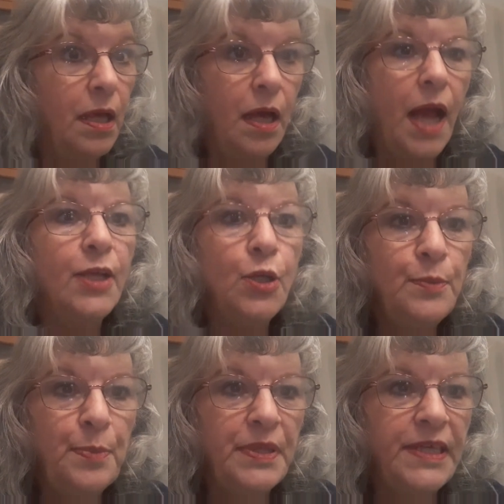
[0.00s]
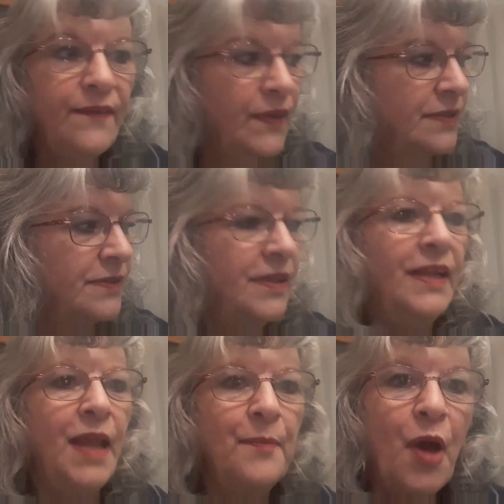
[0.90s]
I couldn't believe it.
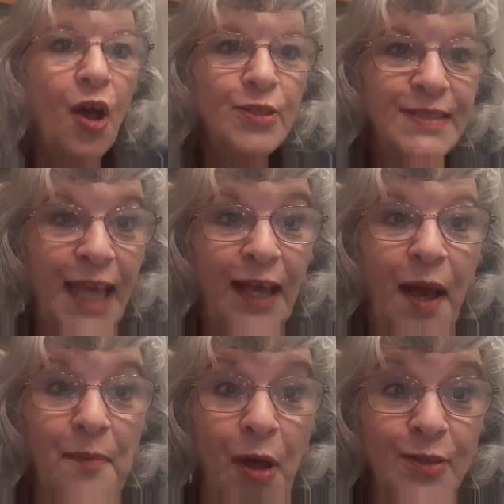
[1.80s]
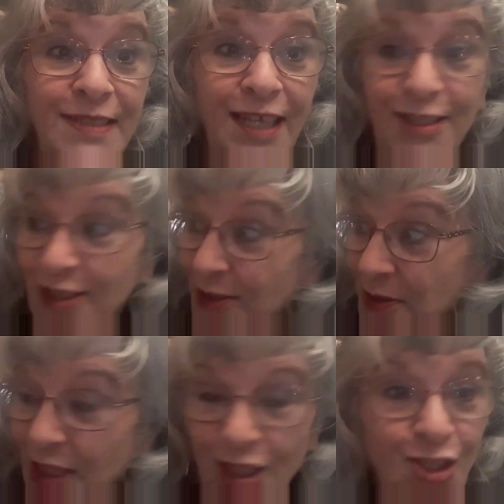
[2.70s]
And I'm all set. I'm all set to
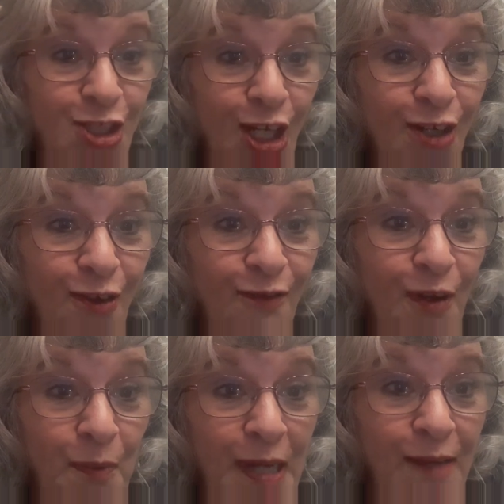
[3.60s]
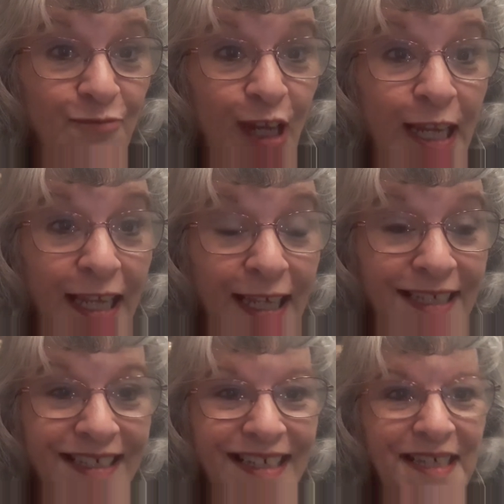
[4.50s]
do this chair over when I'm ready.
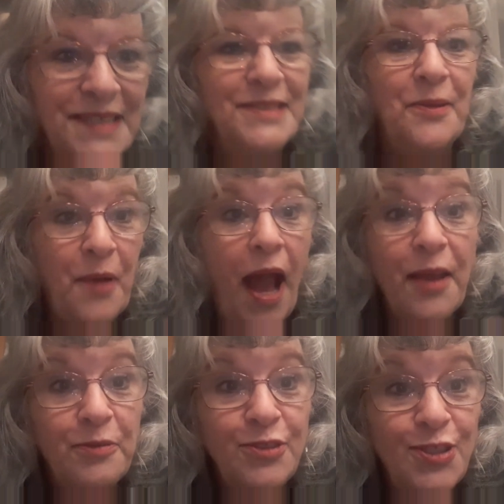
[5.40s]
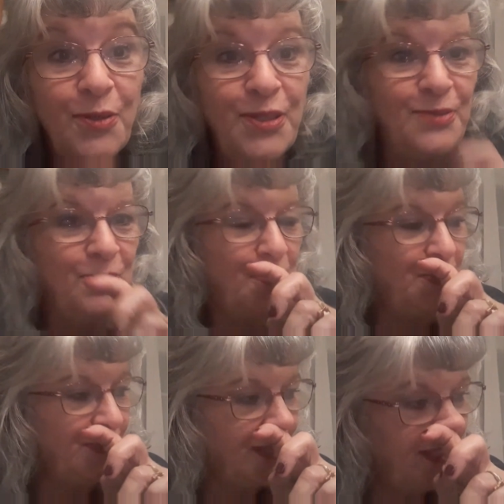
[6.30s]
So I will show you.
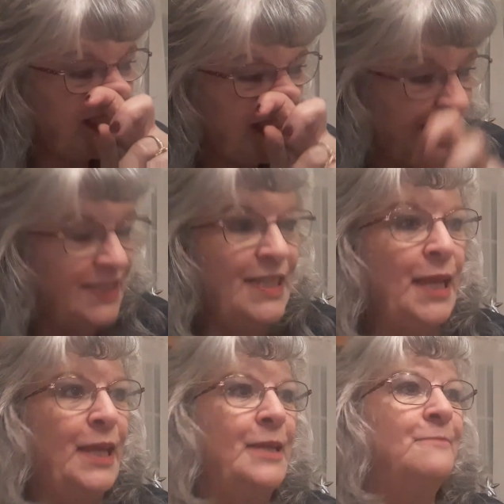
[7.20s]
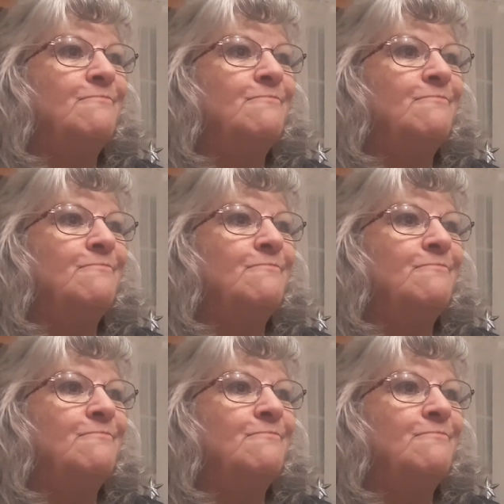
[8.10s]
Hold on just a second.